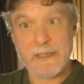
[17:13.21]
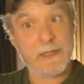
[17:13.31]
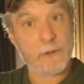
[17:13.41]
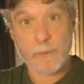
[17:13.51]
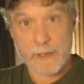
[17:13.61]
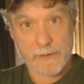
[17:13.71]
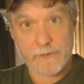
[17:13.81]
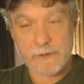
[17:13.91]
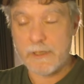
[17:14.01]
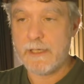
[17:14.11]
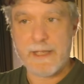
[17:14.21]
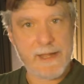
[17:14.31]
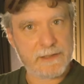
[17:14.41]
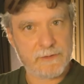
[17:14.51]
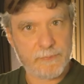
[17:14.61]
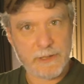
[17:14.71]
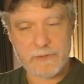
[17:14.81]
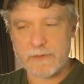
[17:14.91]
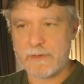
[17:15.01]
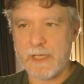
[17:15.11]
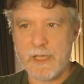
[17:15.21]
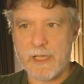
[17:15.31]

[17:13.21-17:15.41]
N or whatever, active pieces.